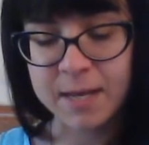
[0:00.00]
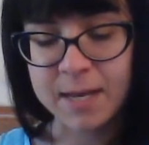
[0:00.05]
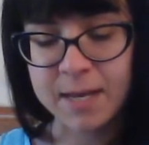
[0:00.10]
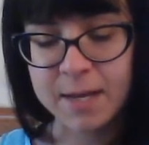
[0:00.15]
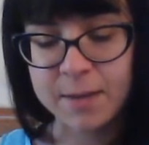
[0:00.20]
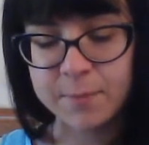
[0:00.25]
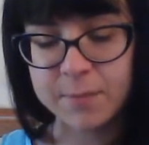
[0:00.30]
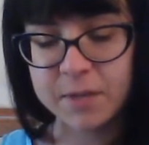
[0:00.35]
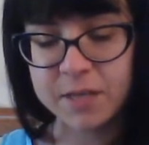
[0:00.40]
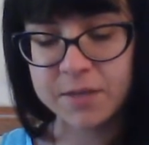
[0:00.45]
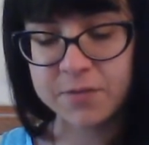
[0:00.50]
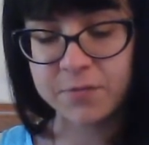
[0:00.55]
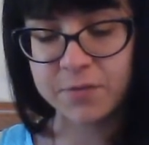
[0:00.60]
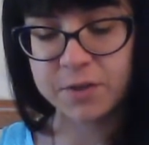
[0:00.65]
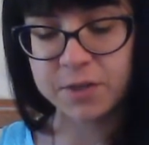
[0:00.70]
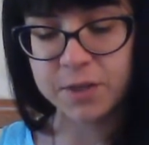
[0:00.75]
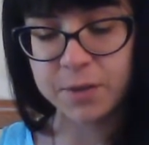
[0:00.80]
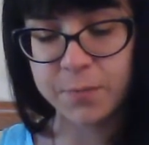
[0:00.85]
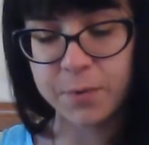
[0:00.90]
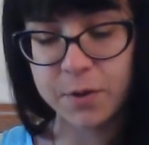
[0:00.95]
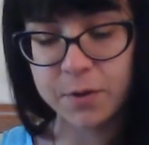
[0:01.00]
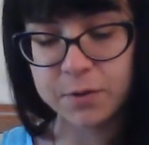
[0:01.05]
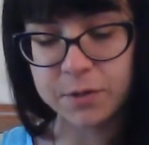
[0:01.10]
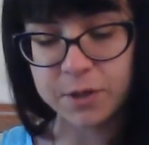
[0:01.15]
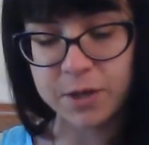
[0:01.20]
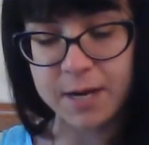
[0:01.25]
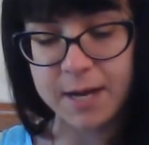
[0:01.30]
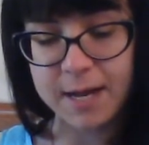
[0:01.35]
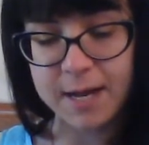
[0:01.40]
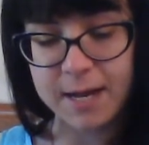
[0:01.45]
Ms. Frizzle poked
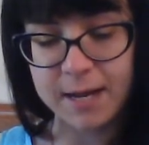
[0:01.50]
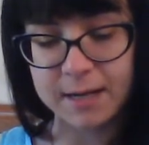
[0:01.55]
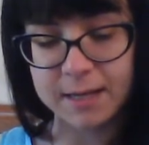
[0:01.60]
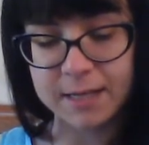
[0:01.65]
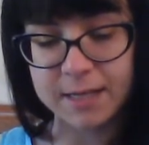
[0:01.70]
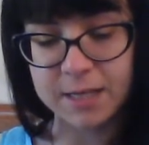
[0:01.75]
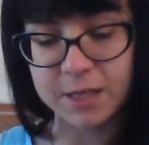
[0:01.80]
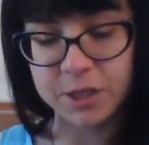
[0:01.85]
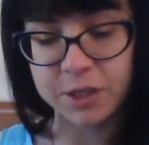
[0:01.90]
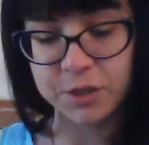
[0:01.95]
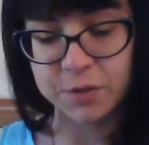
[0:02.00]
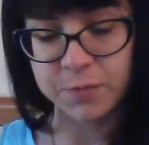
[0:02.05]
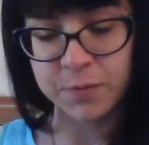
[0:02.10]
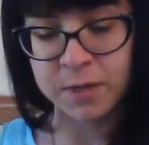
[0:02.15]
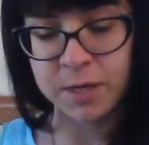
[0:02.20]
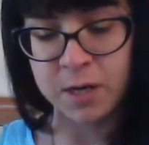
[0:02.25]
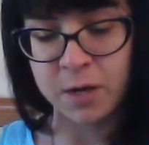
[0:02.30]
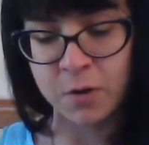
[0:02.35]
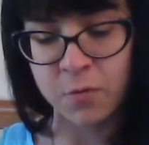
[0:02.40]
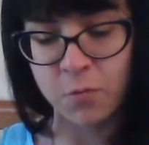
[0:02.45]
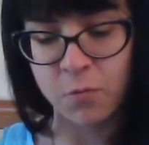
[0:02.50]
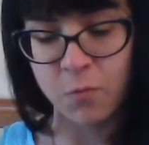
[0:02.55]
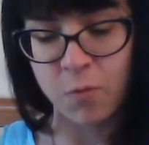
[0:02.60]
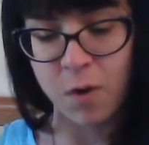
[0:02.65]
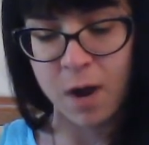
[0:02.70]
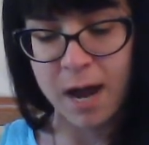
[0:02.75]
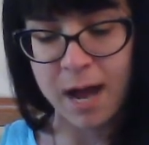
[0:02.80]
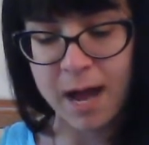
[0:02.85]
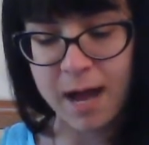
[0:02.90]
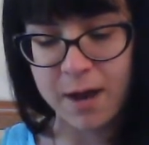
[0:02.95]
her head out of Keisha's window.
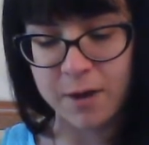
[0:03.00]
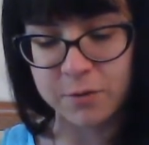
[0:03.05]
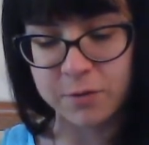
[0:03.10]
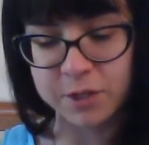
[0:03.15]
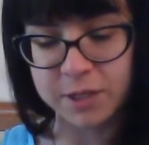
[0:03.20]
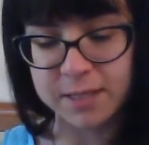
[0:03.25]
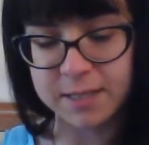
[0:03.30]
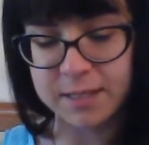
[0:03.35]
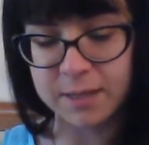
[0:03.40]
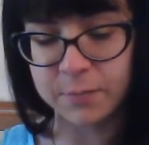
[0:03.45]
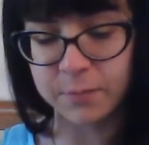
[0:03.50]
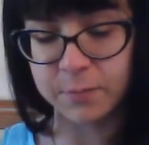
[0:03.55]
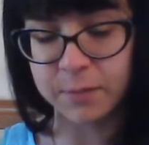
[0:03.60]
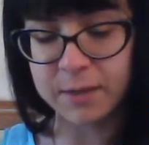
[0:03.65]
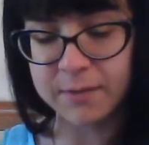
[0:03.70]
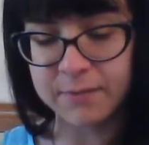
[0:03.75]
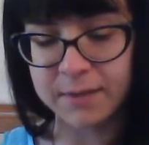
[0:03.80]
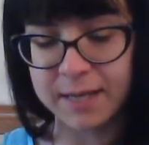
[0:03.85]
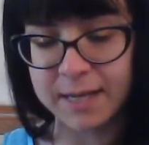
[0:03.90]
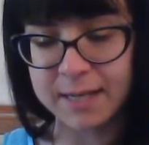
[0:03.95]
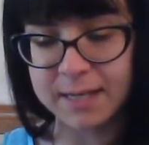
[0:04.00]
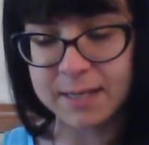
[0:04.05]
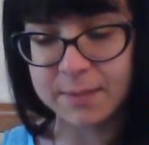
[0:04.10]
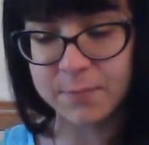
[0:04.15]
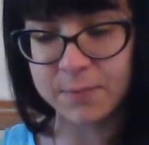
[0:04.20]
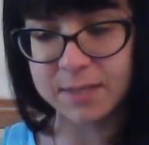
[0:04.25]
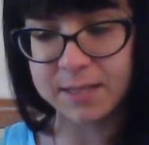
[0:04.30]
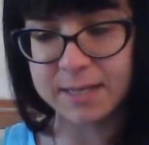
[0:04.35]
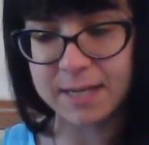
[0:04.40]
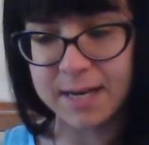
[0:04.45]
"Wow," she said, "we've landed
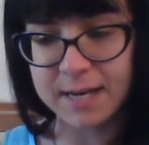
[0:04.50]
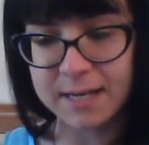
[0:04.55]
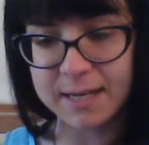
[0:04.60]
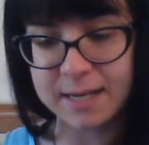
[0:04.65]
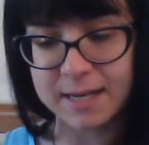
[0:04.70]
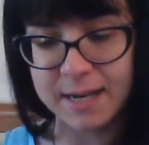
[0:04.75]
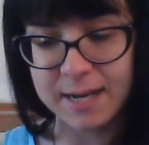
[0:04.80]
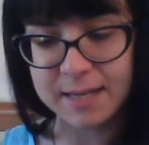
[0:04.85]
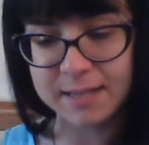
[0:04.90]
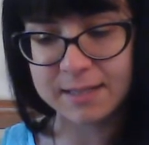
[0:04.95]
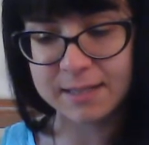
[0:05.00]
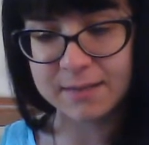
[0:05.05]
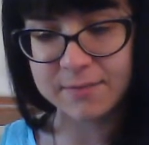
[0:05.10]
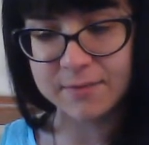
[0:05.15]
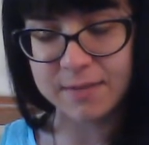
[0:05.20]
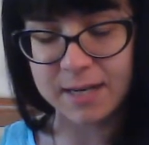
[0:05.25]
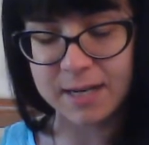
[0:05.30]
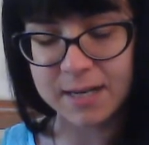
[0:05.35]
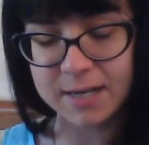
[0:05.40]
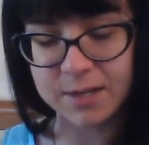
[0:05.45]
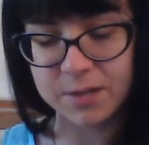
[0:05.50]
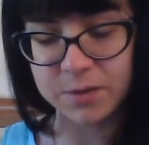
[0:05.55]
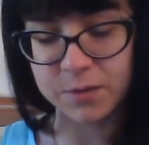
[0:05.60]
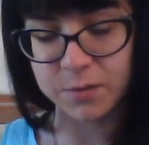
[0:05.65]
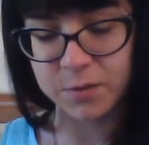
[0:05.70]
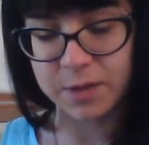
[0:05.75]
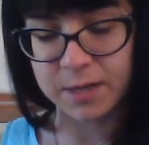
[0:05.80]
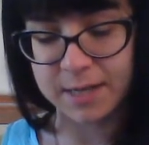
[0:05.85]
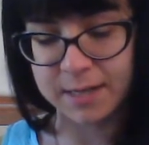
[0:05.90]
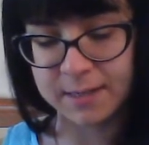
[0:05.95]
beside a nest of
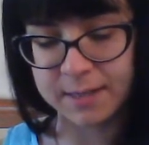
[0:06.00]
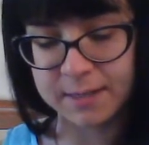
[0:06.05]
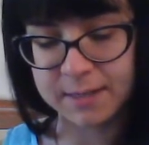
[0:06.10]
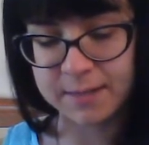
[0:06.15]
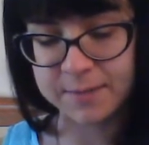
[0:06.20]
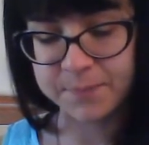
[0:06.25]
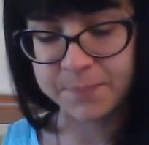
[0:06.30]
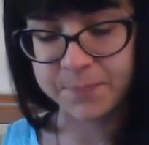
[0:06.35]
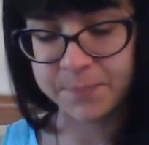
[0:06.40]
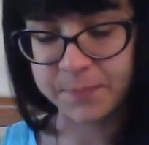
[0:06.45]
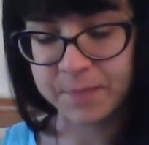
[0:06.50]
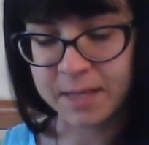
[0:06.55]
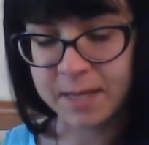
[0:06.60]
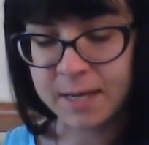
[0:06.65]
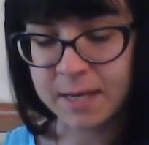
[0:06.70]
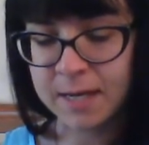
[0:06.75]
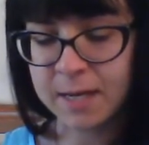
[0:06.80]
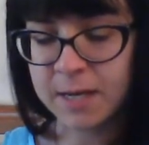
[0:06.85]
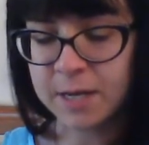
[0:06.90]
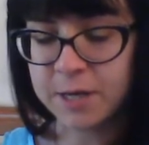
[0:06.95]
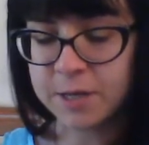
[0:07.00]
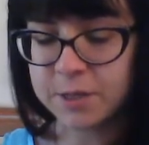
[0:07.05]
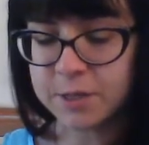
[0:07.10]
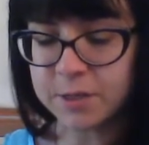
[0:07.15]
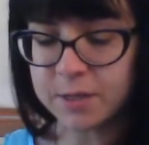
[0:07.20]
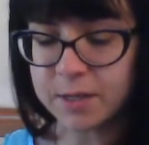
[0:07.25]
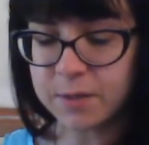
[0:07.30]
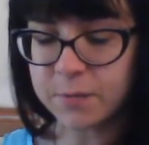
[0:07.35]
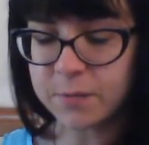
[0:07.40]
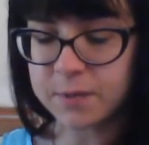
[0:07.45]
dinosaur eggs." "Do you
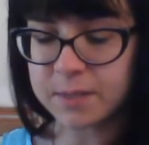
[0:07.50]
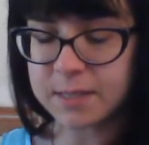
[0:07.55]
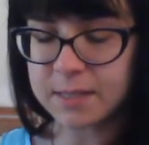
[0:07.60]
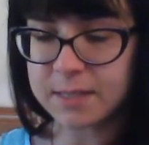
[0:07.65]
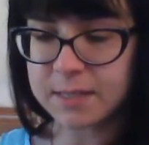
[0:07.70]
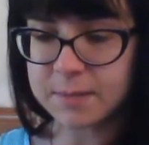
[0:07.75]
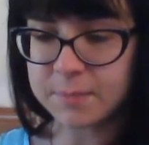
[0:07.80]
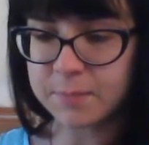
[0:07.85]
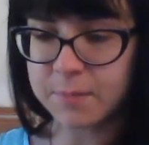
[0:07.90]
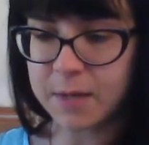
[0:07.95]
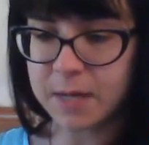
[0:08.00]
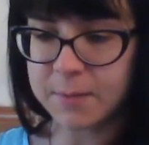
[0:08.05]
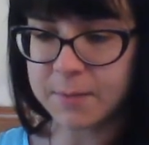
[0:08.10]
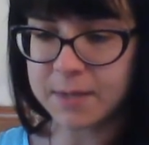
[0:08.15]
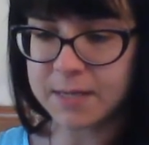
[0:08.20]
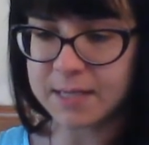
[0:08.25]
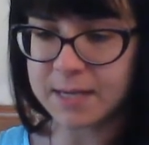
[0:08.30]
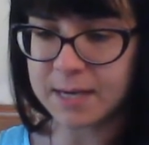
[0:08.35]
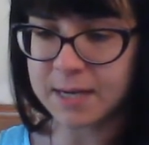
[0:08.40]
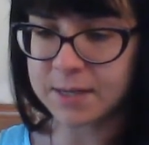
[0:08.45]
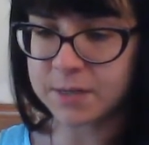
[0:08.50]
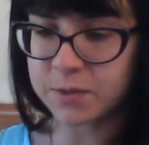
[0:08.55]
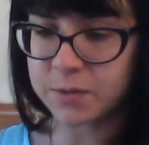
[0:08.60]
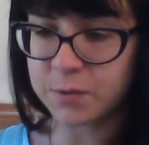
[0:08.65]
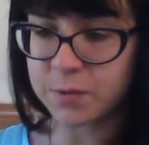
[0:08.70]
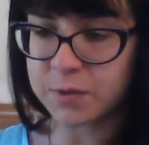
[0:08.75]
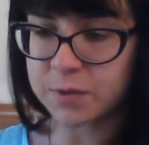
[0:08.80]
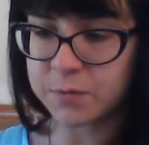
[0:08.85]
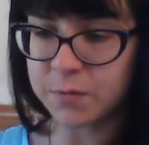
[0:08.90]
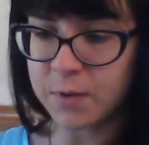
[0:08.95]
think we'll see some baby
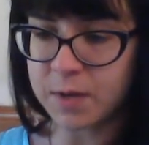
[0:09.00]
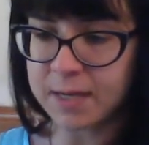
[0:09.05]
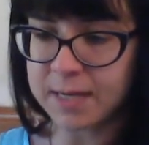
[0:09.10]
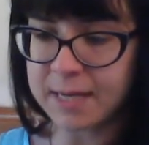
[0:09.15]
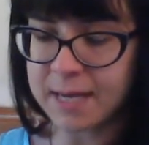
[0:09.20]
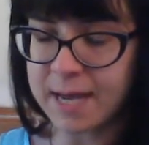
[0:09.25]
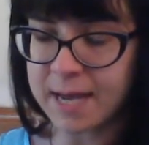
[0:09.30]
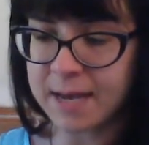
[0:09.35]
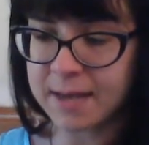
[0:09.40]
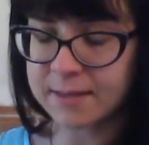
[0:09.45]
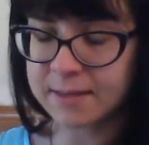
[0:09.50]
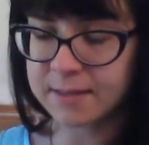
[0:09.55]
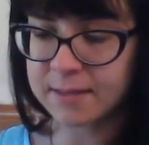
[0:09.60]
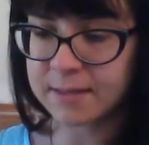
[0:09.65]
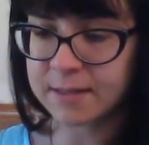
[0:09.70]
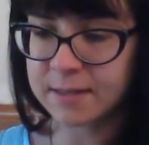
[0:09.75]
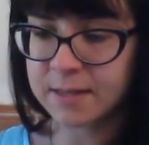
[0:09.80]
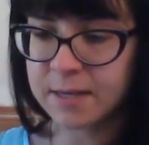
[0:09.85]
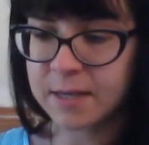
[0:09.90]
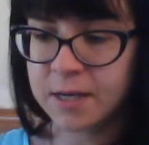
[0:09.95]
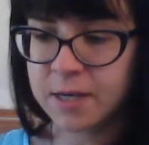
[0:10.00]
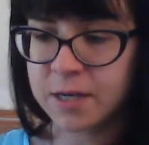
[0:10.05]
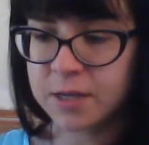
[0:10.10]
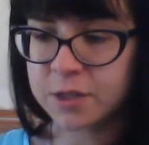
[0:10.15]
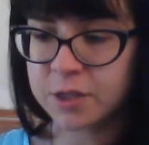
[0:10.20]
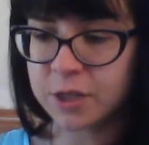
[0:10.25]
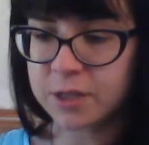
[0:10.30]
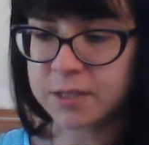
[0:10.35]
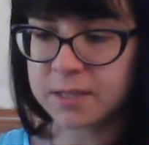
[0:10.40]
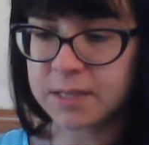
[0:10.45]
dinosaurs?" Wanda asked.
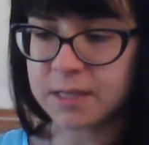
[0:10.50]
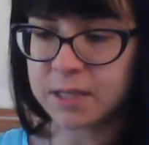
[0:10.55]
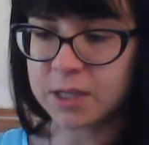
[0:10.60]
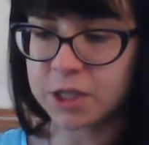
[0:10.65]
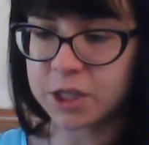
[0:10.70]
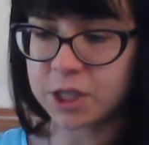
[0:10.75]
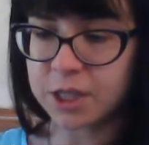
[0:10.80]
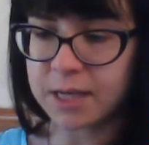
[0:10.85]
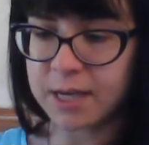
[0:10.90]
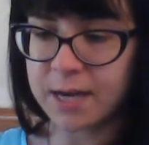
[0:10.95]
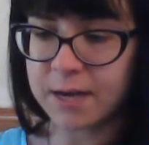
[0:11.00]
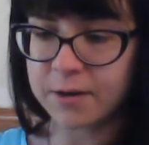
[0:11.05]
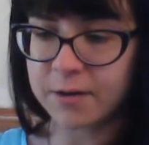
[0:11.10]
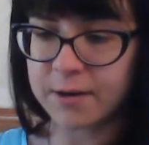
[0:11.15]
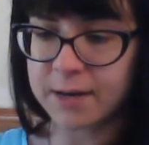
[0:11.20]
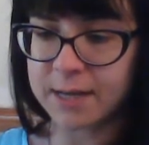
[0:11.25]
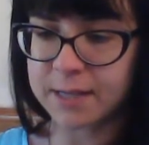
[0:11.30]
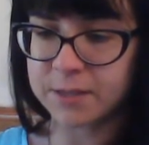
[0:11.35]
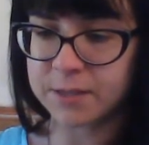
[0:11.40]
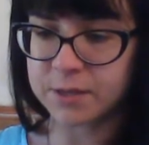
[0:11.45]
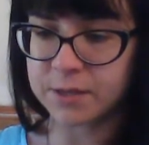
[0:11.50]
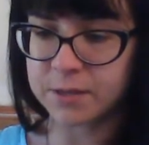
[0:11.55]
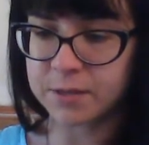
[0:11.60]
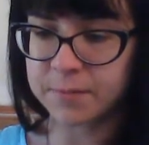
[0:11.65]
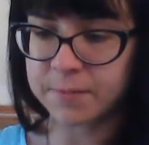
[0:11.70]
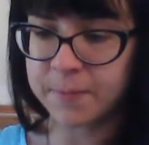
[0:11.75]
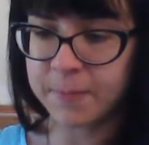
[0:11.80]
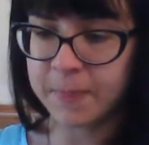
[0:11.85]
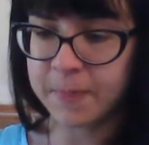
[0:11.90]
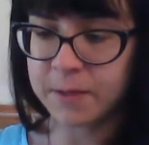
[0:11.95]
Just then she got her answer.
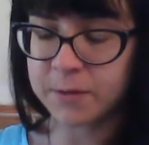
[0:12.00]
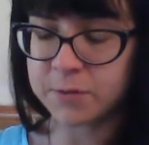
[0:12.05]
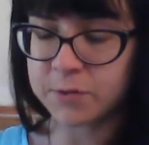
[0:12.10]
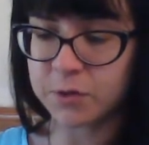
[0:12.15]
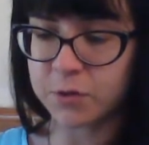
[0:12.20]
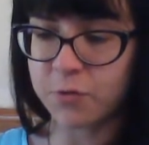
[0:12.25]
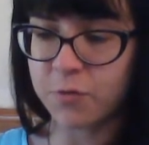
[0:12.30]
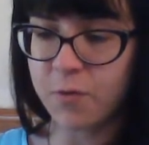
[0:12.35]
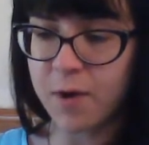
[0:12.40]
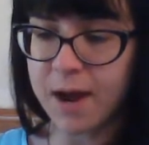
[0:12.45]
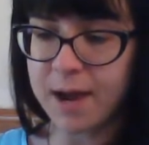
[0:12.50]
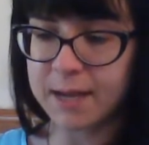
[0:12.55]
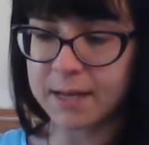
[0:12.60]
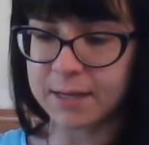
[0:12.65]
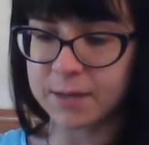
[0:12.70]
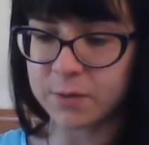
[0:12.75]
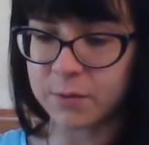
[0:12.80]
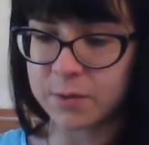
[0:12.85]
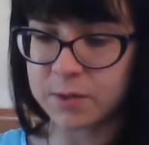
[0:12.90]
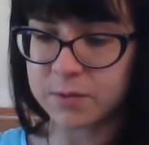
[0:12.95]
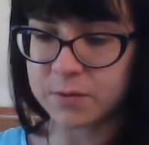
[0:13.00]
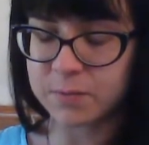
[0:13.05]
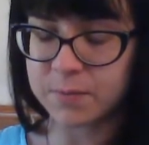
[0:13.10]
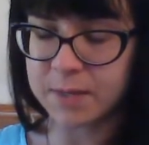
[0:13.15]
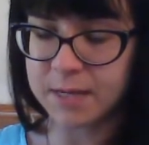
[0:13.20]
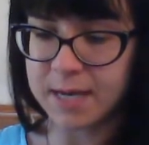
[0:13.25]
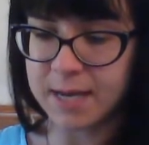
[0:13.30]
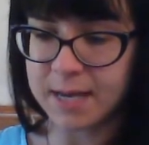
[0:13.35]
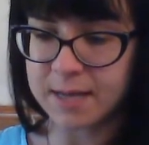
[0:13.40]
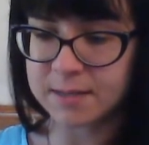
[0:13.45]
There was a cracking noise from the
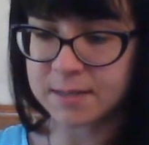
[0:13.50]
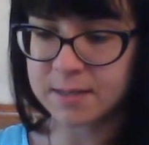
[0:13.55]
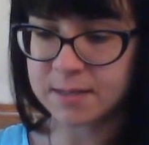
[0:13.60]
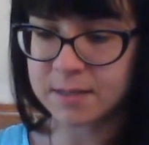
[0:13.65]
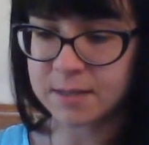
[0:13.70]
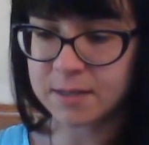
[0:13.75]
nest.